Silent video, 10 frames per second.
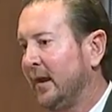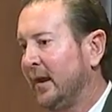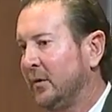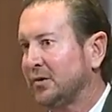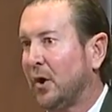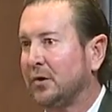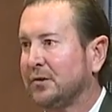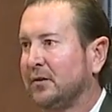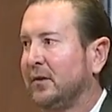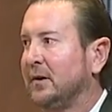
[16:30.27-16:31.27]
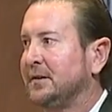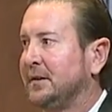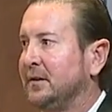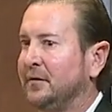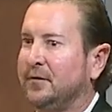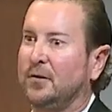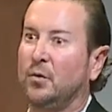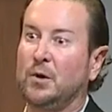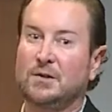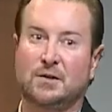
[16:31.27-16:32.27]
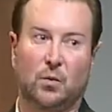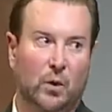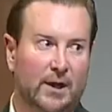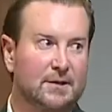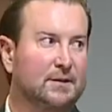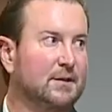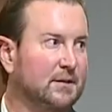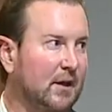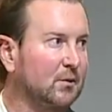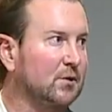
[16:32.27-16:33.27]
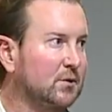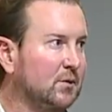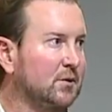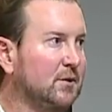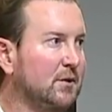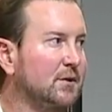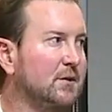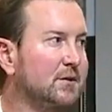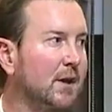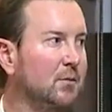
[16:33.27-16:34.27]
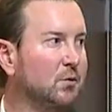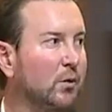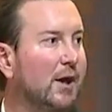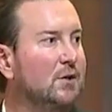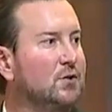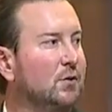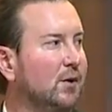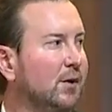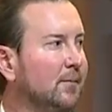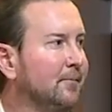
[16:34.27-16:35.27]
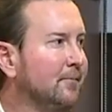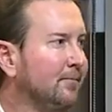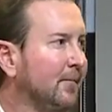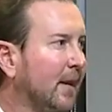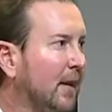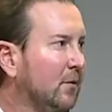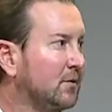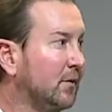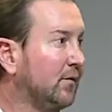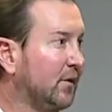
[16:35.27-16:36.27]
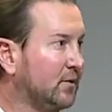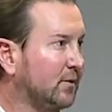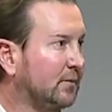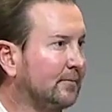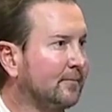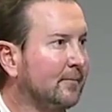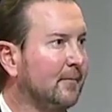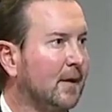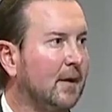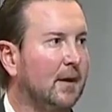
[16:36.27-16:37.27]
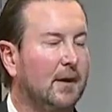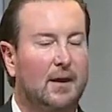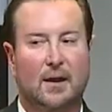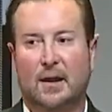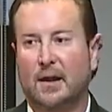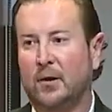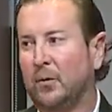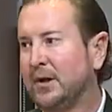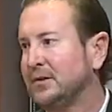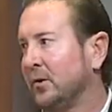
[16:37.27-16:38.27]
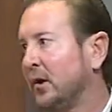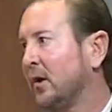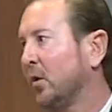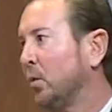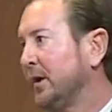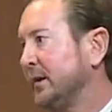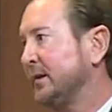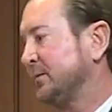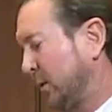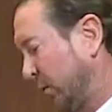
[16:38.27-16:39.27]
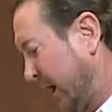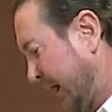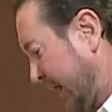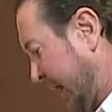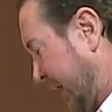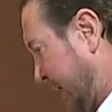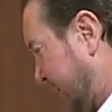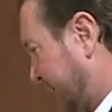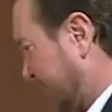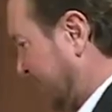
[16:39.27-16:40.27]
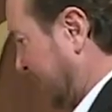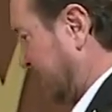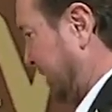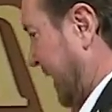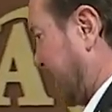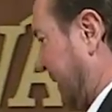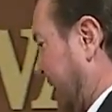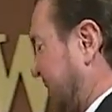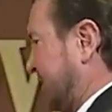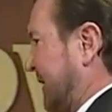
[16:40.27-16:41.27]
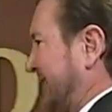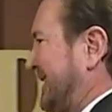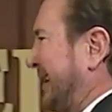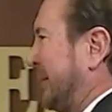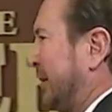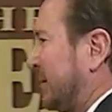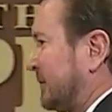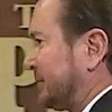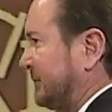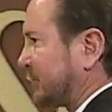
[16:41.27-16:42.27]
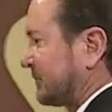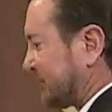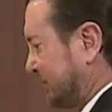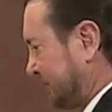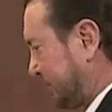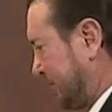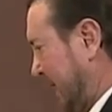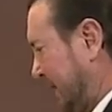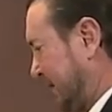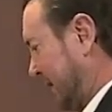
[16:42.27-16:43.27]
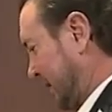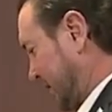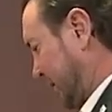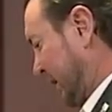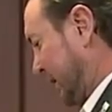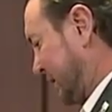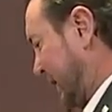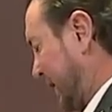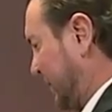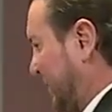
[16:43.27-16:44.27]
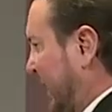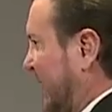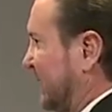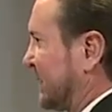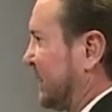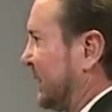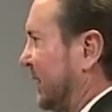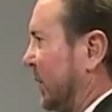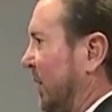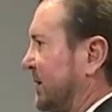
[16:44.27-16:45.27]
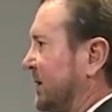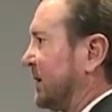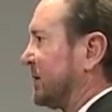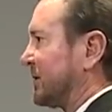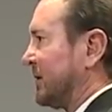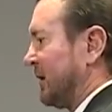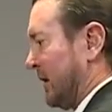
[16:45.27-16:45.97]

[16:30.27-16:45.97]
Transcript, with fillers: He was also a volunteer for the Winston West and Southwest Tour Series. His name was Ray Judy. He was an official. And Ray's no longer with us, but Ray gave Jack Roush a tip. He said, You guys got to keep track of this kid on the West Coast.